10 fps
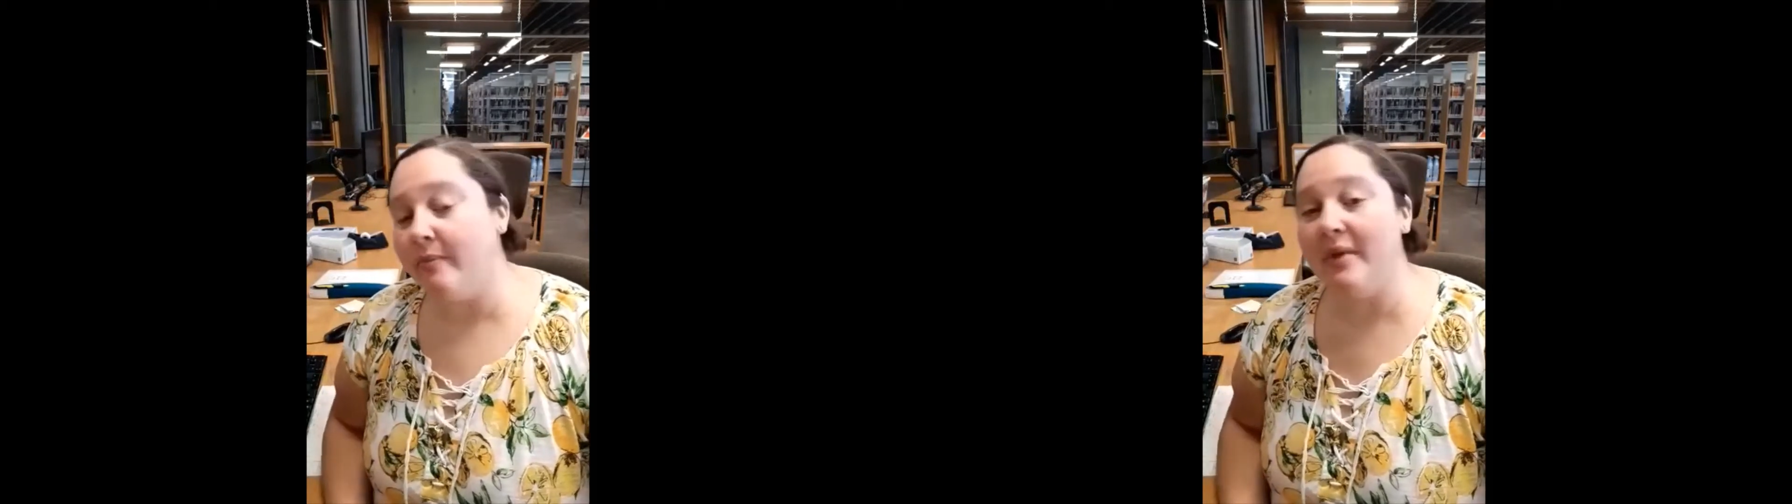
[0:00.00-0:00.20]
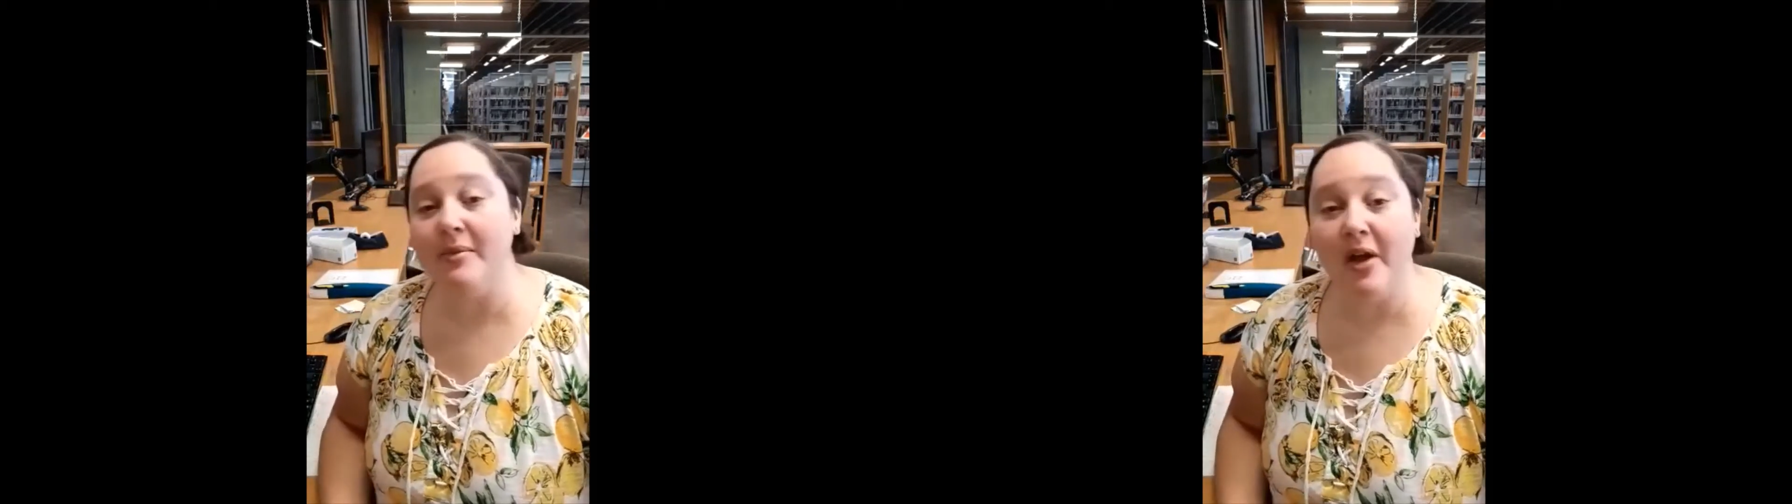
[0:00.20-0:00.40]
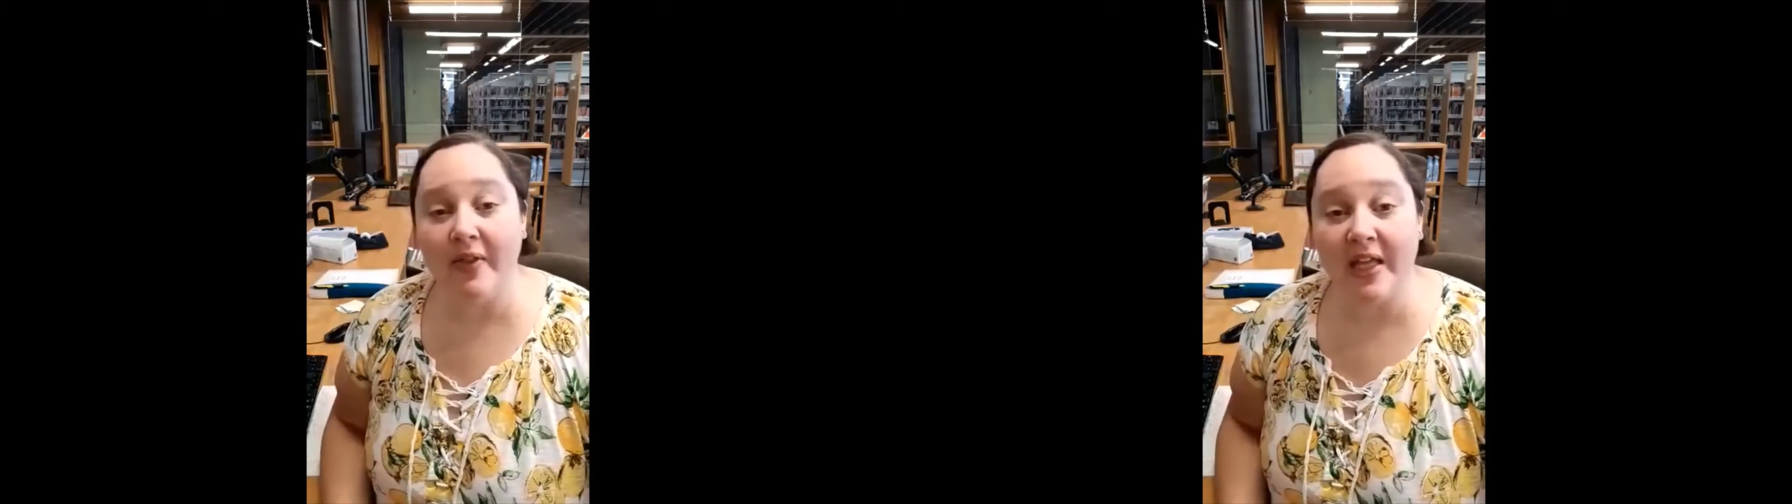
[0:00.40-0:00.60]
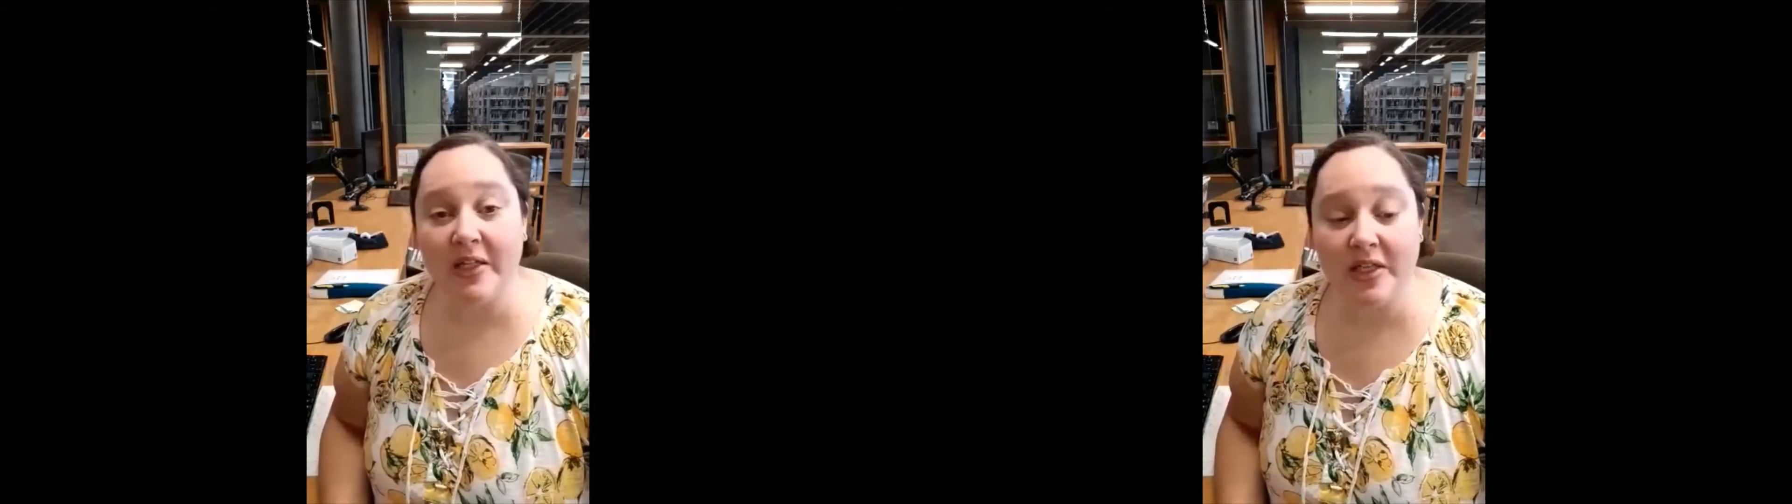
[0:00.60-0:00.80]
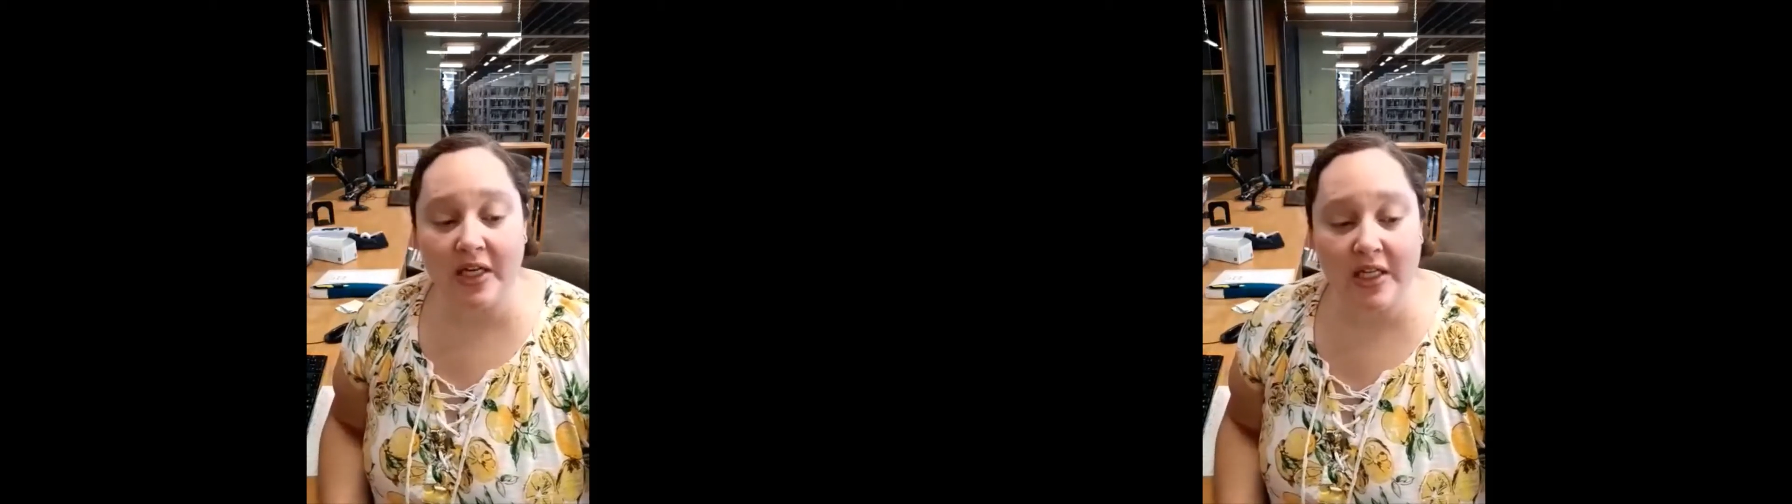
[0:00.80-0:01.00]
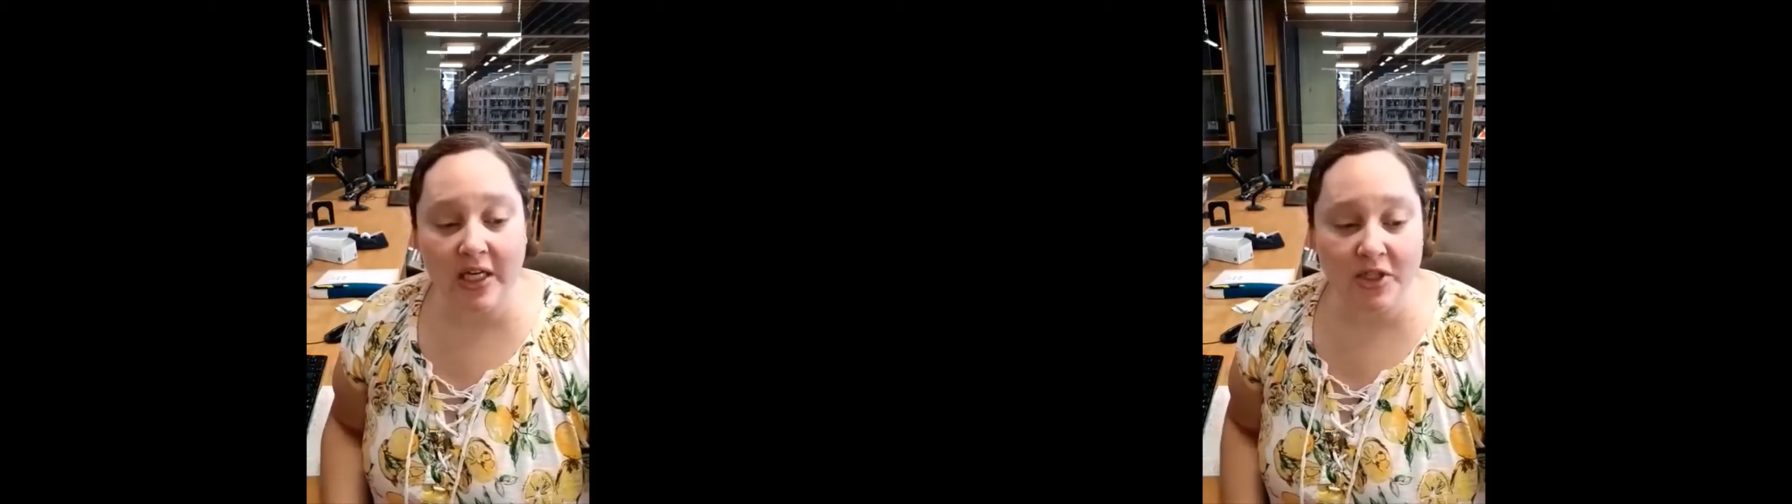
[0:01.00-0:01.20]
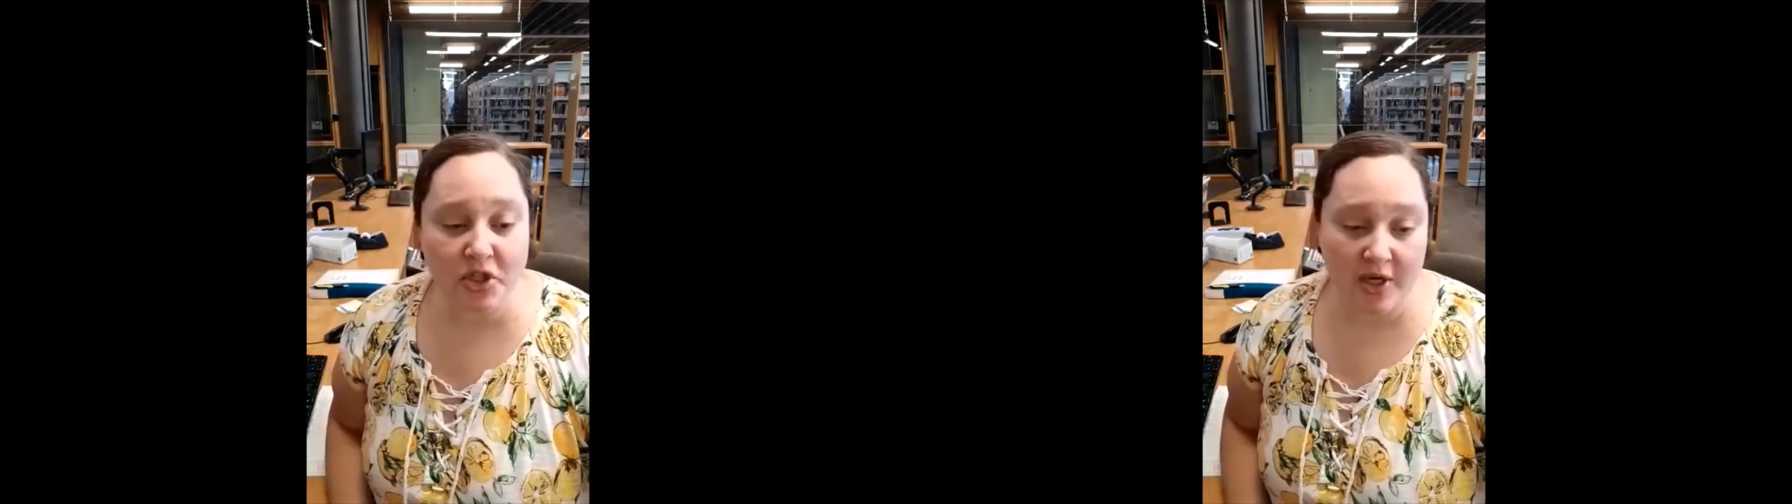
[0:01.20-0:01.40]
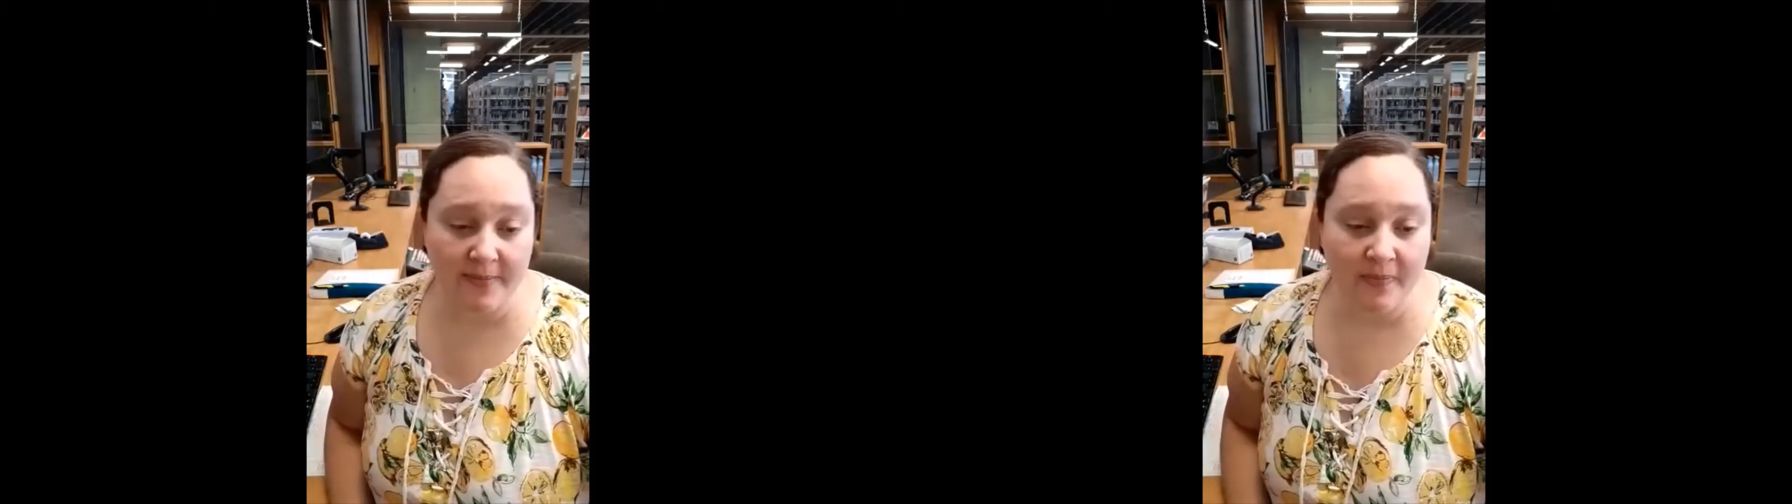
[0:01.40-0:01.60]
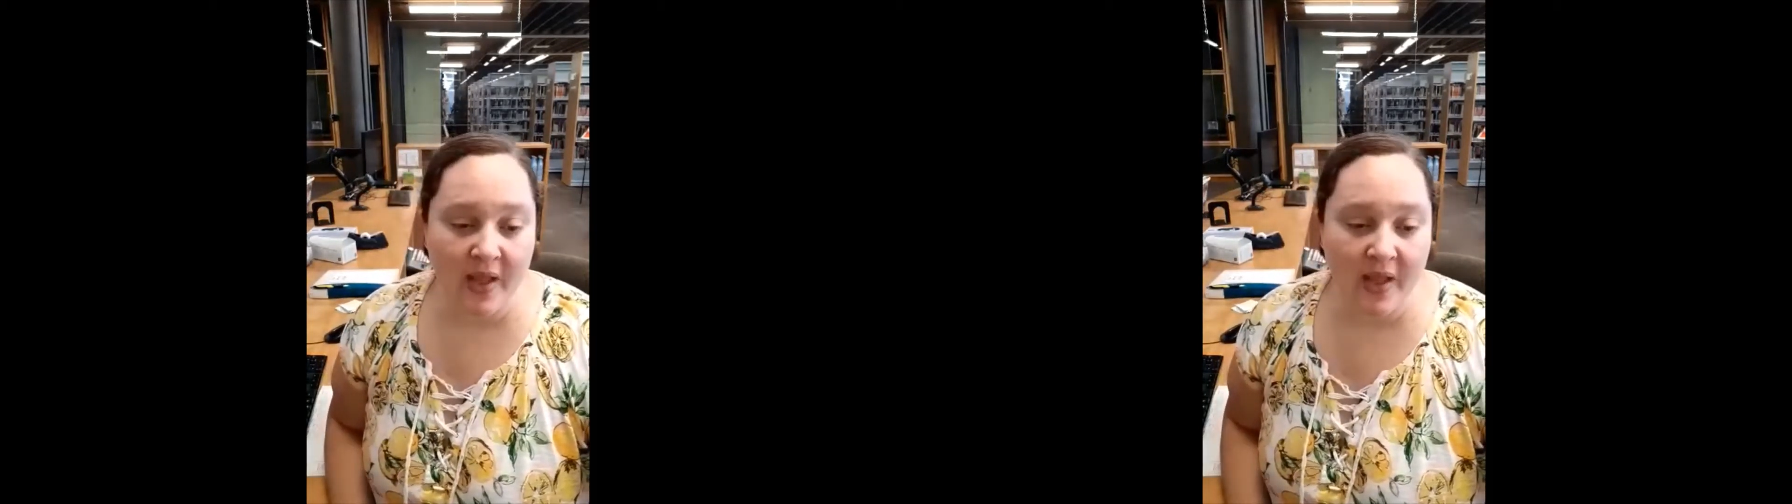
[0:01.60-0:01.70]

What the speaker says: maybe on the other side of the country.